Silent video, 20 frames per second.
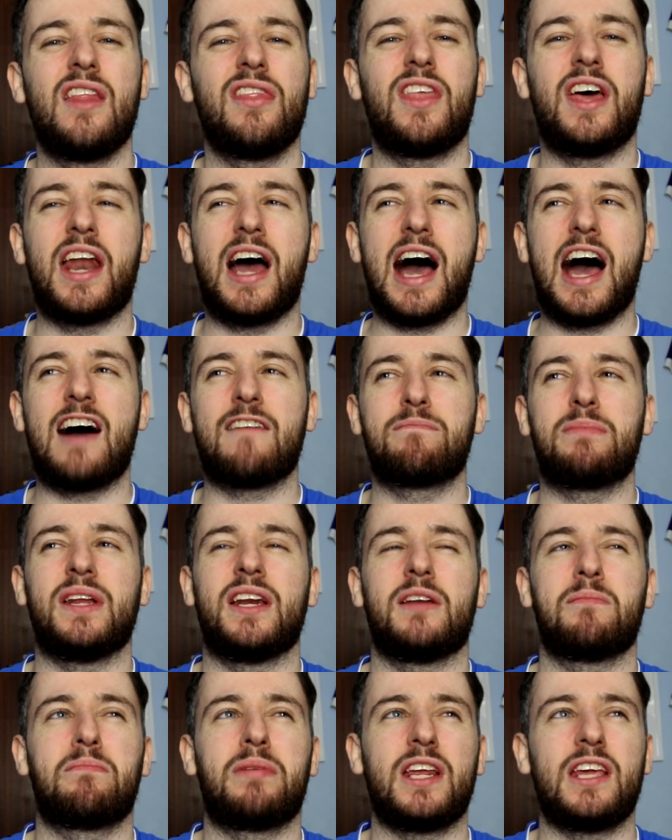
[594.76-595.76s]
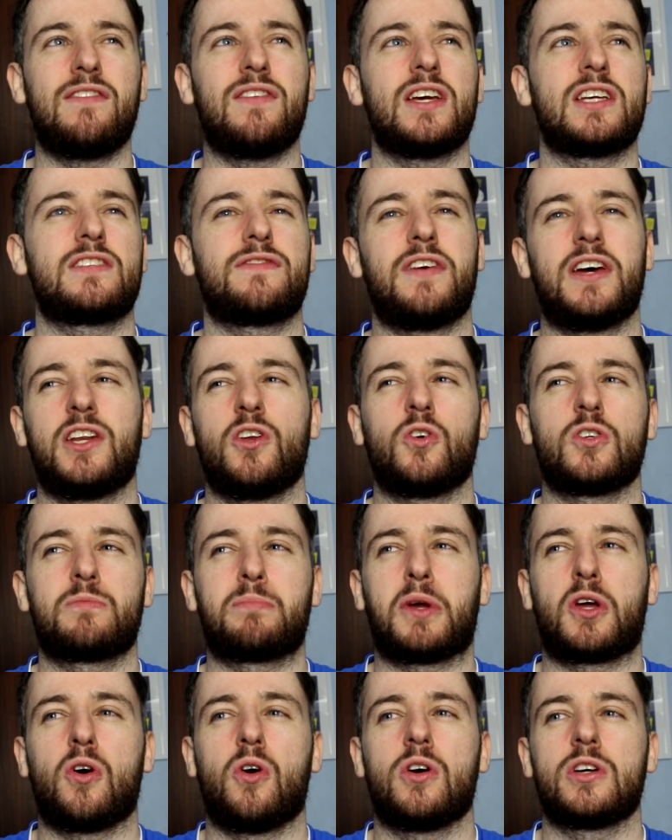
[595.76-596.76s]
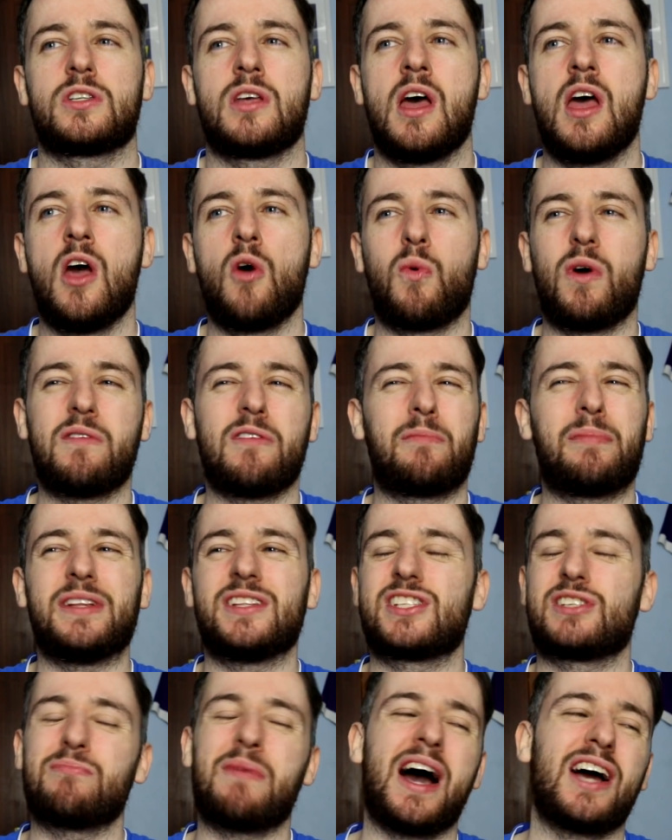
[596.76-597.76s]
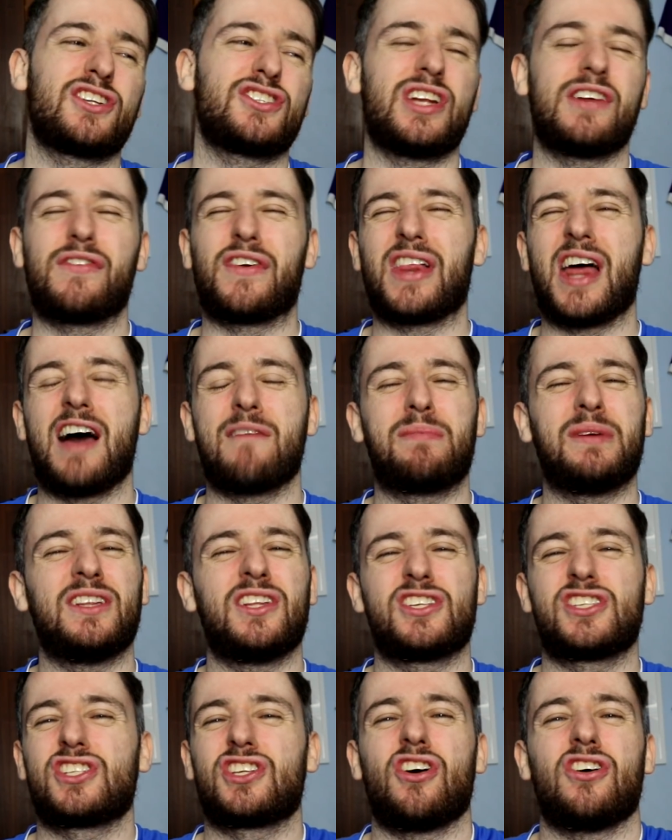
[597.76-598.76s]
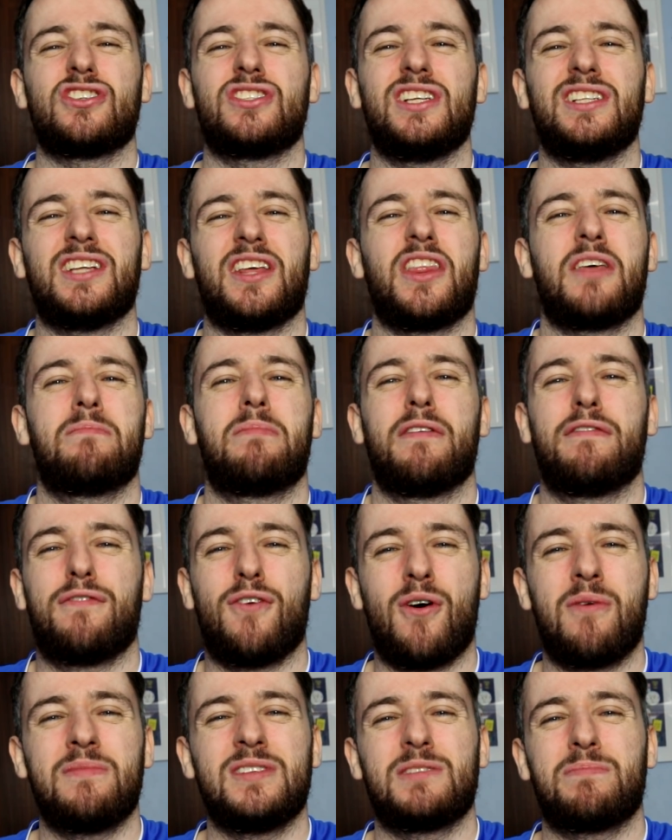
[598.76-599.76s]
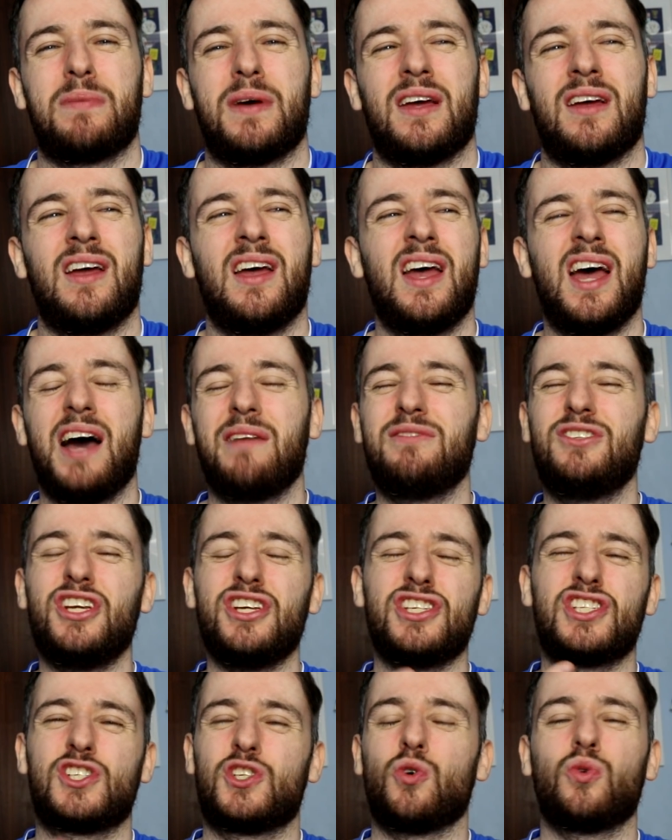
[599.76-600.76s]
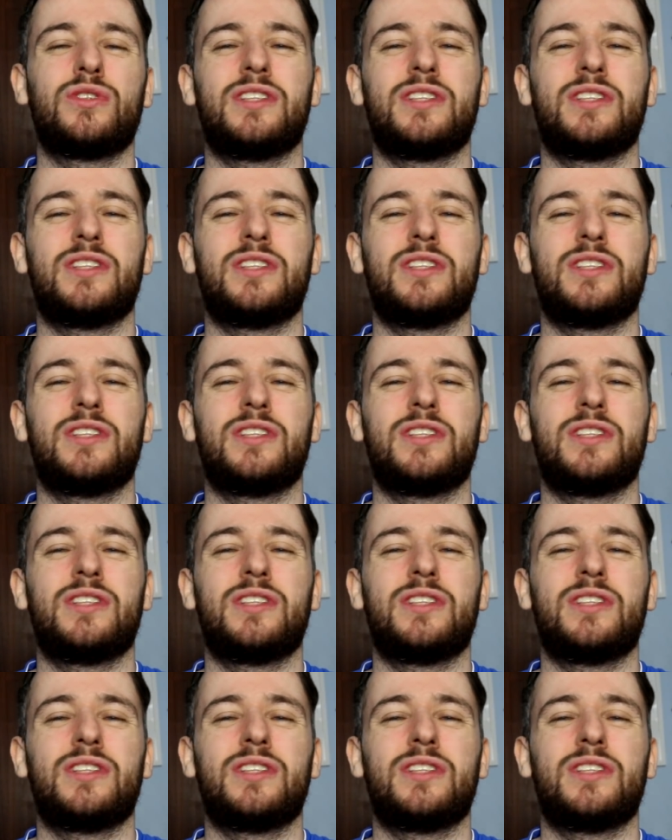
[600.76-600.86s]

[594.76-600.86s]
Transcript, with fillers: than I have been in previous videos because when I've been smashed everything that, I've been disgusted at the performance. But I'm just so